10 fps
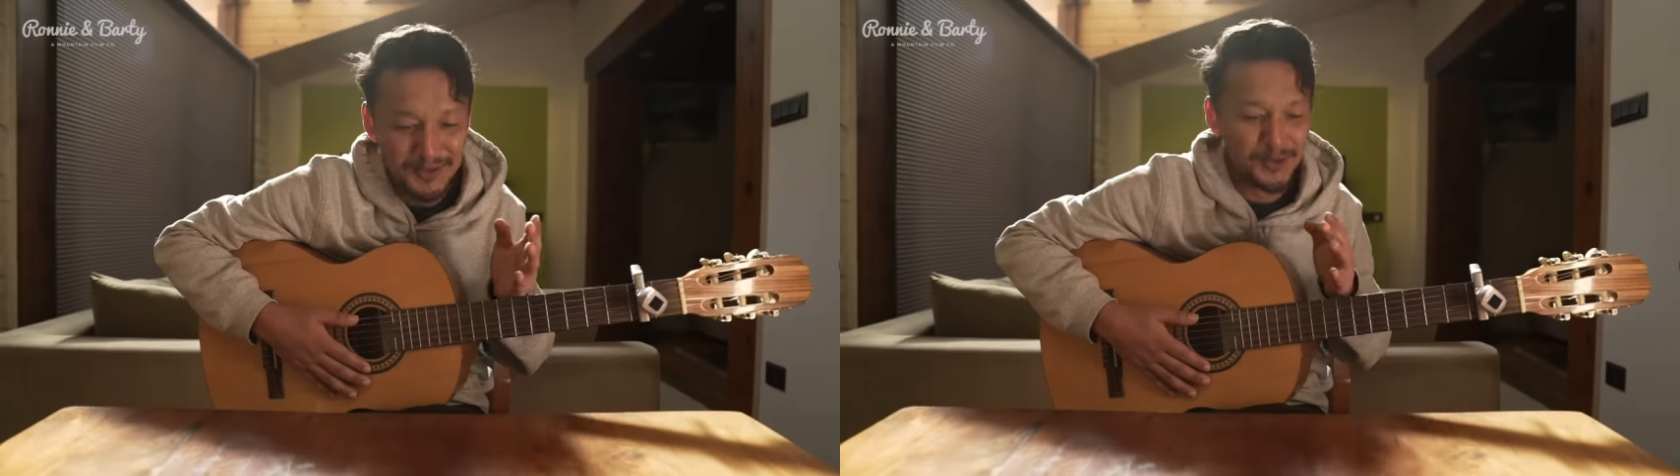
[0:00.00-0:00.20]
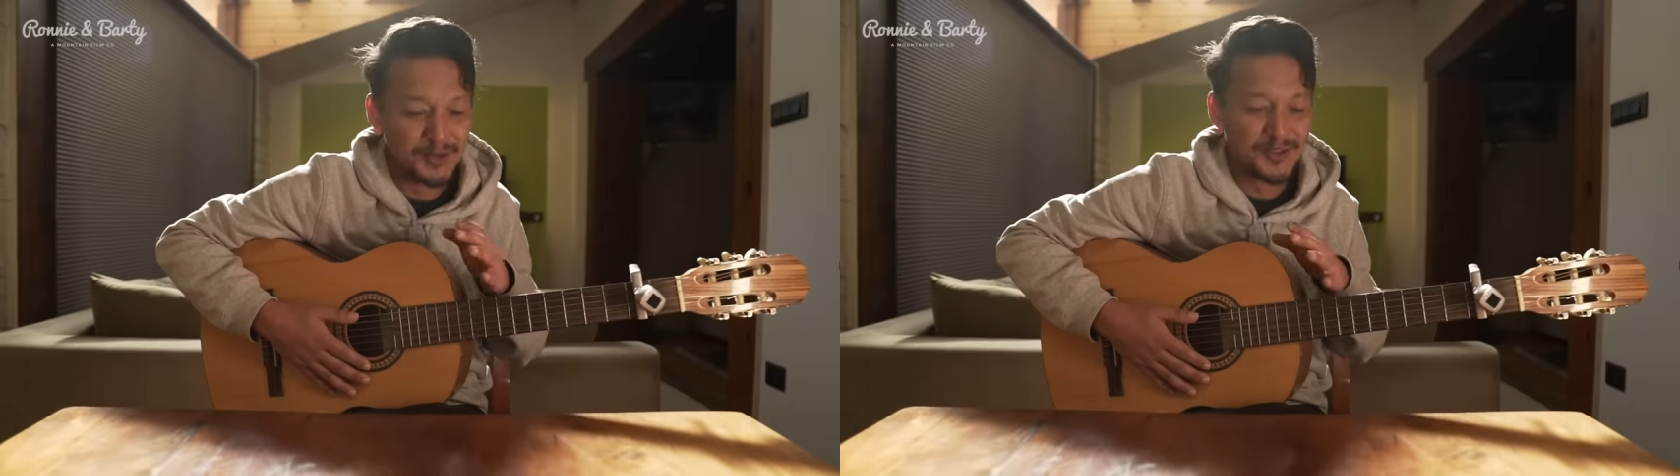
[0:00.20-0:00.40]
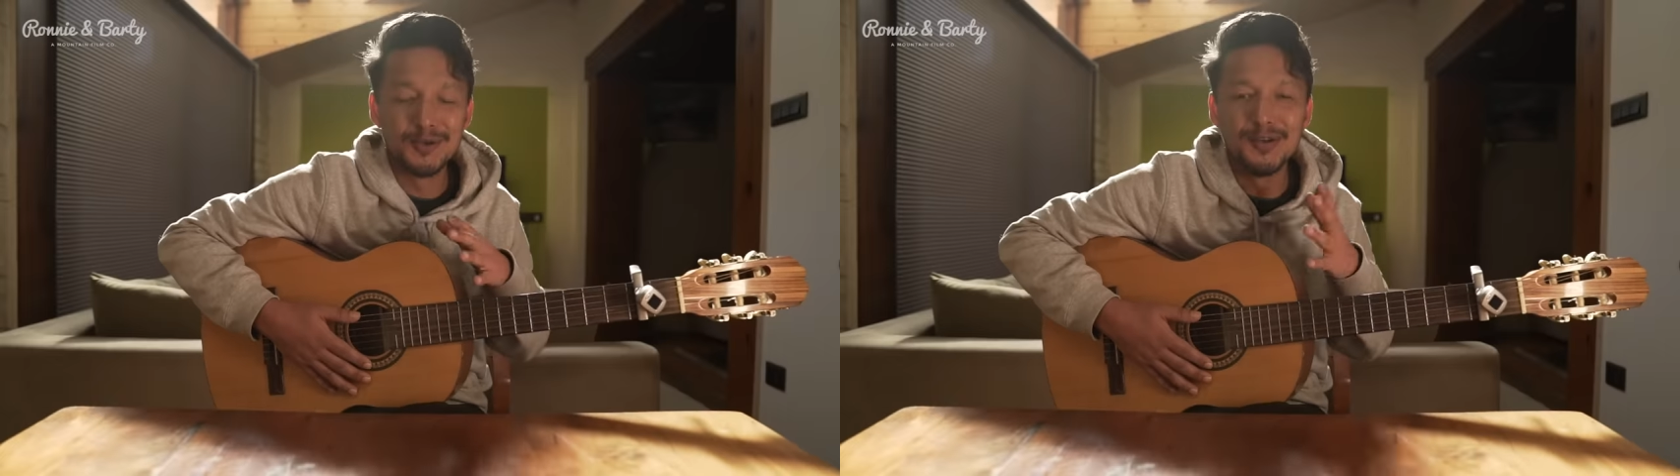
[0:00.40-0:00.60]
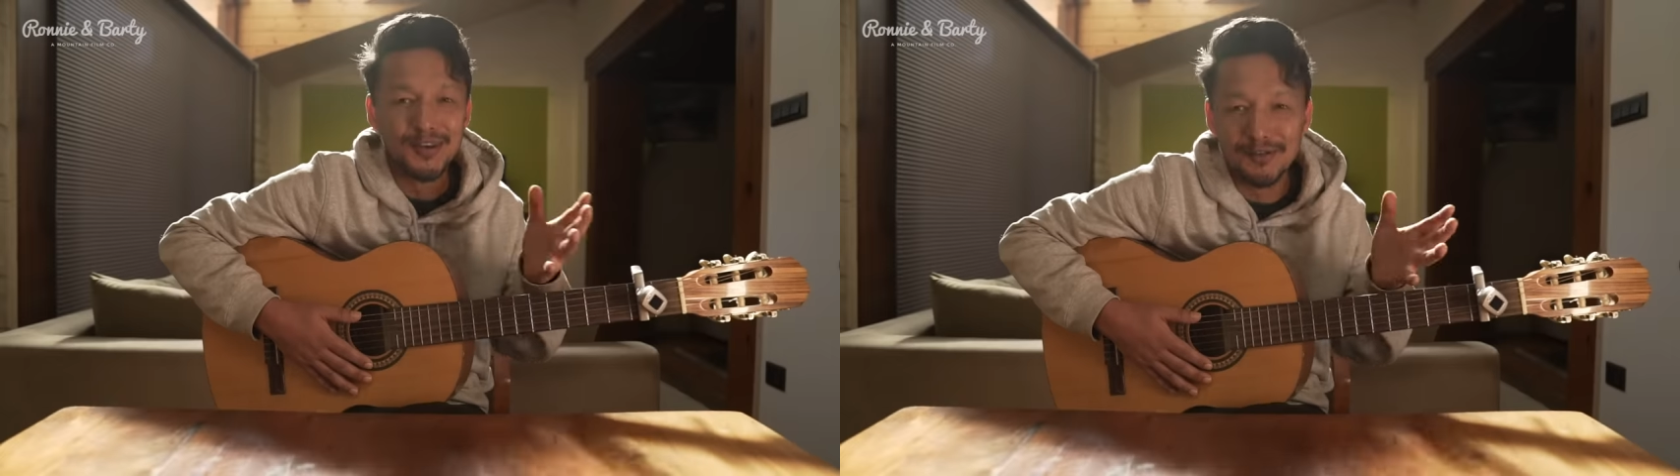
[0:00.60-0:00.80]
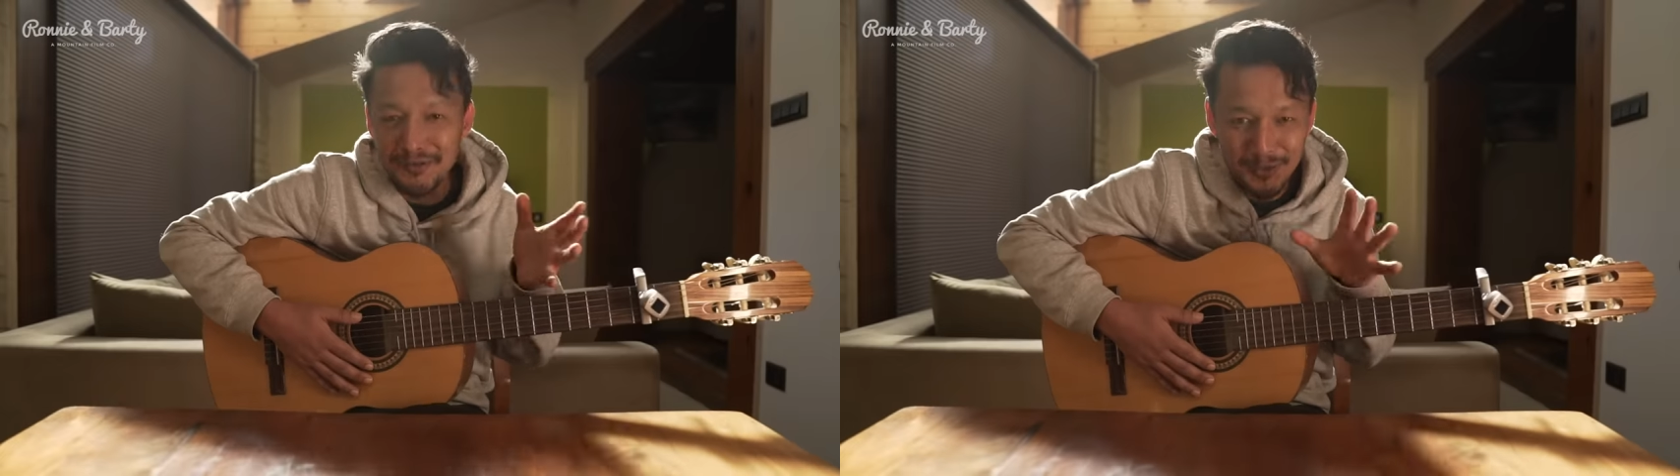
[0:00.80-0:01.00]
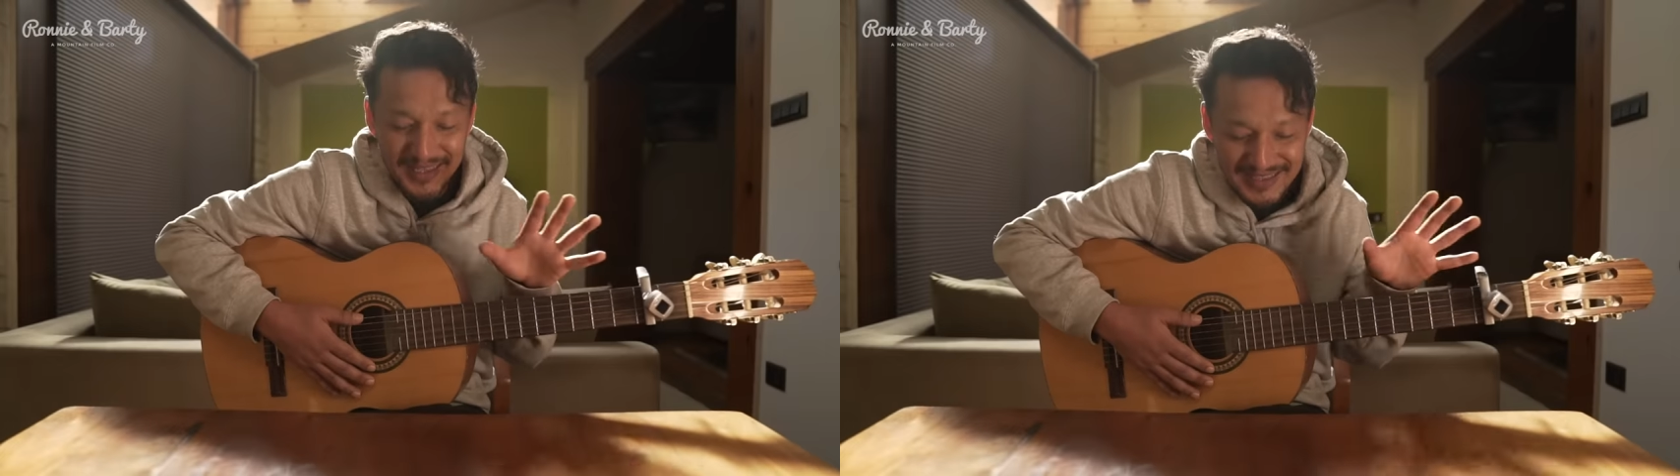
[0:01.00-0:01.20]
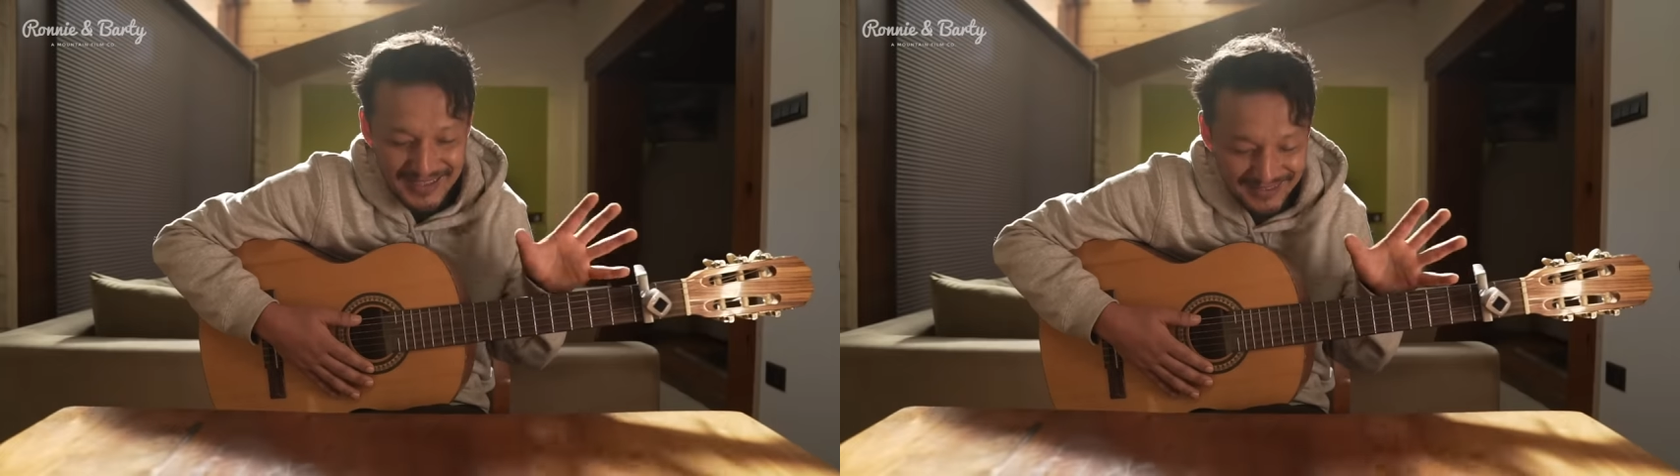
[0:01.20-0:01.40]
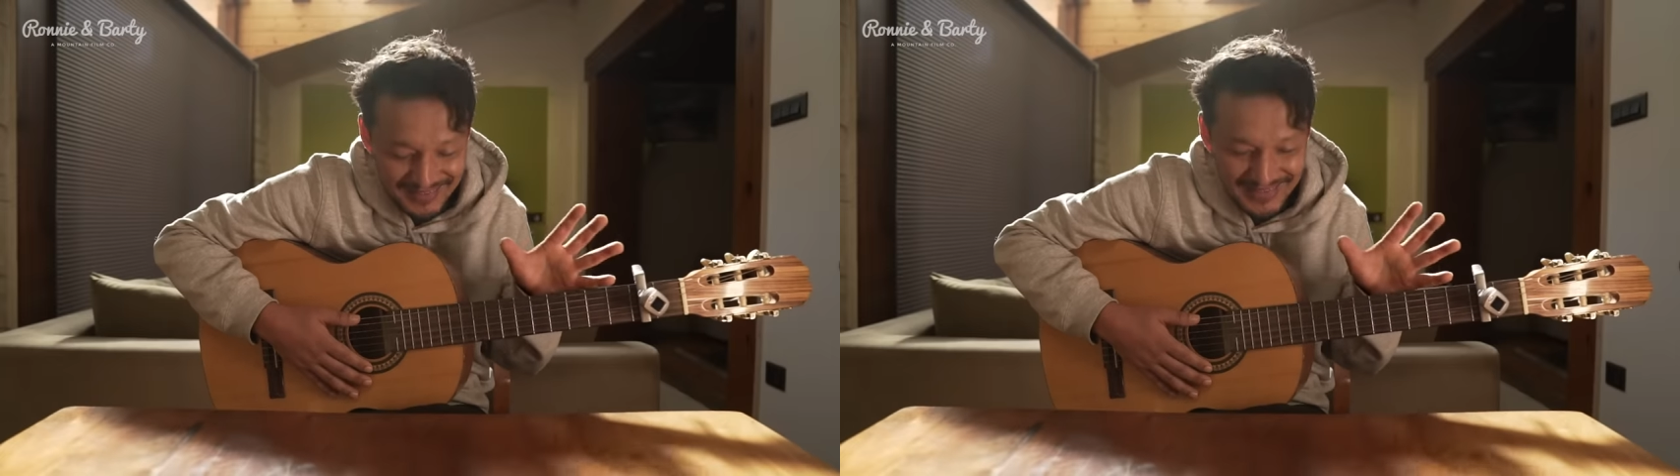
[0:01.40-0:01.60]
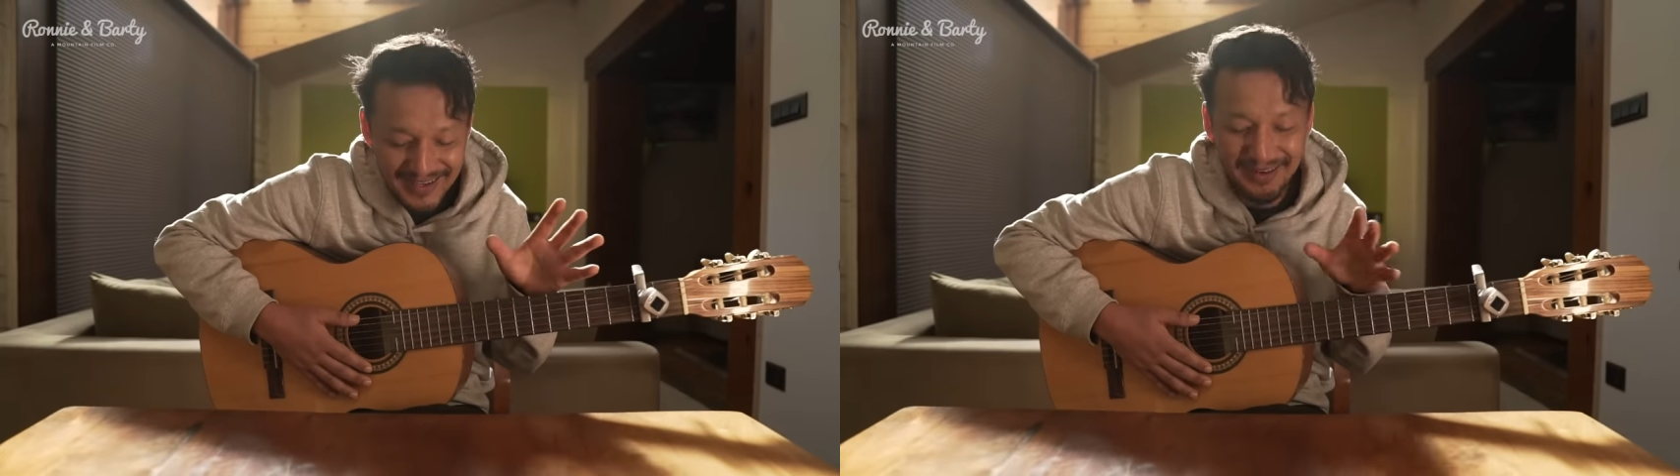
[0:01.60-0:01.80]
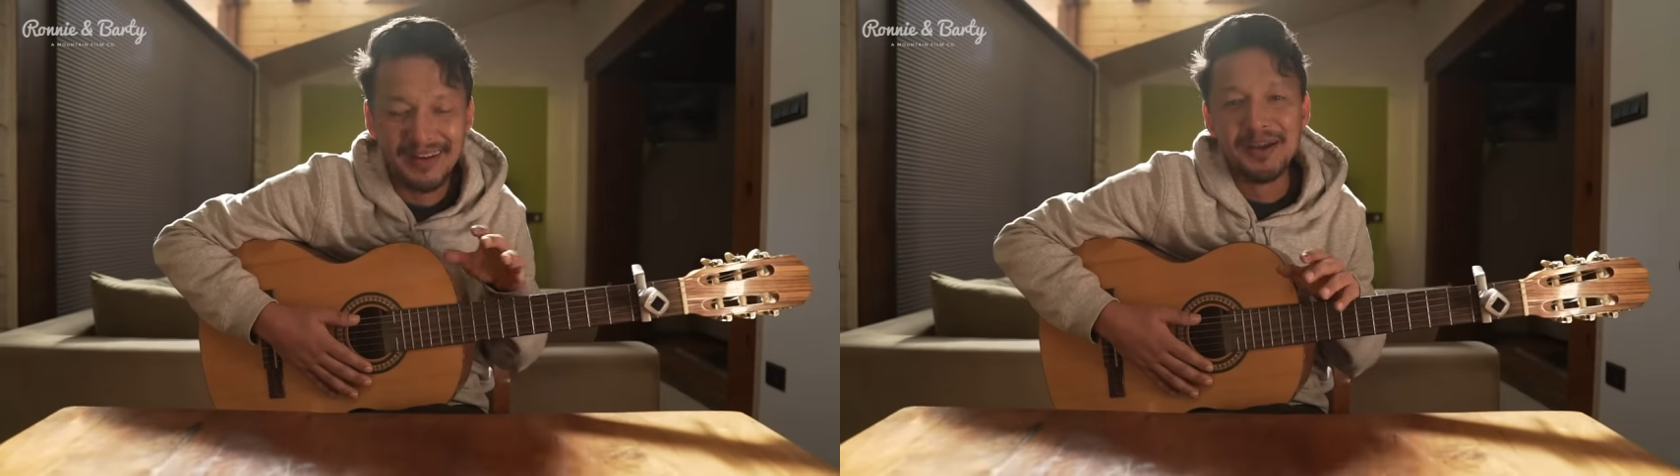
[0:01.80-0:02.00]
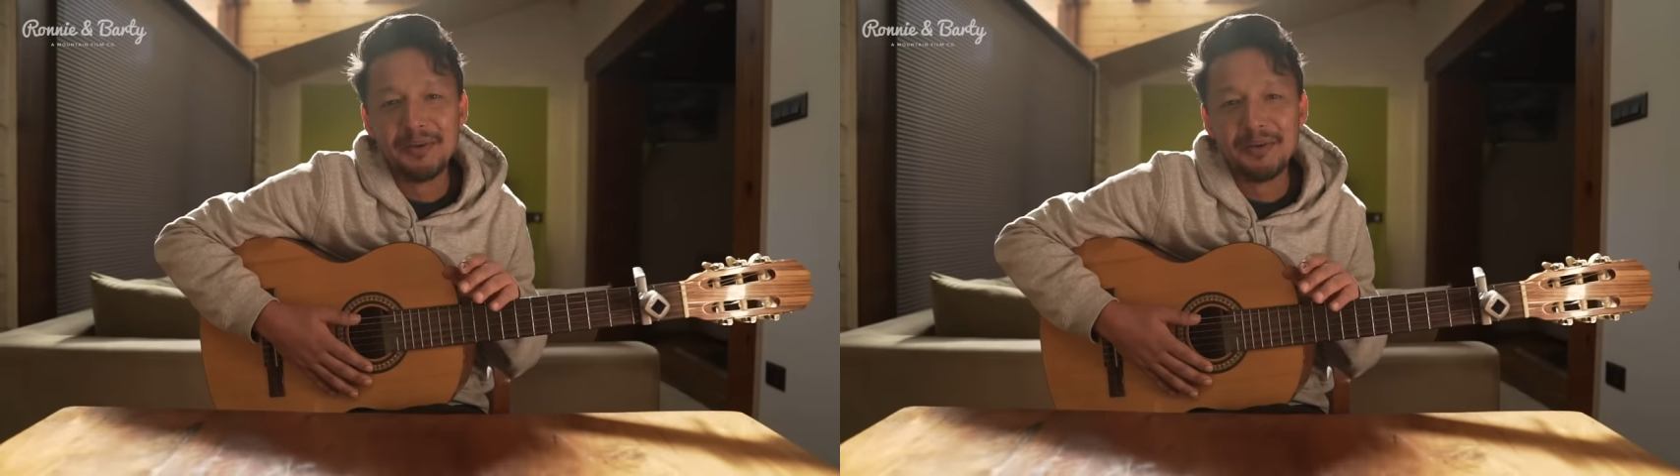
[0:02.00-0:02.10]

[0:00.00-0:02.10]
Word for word: you know, just to learn a few things here and there,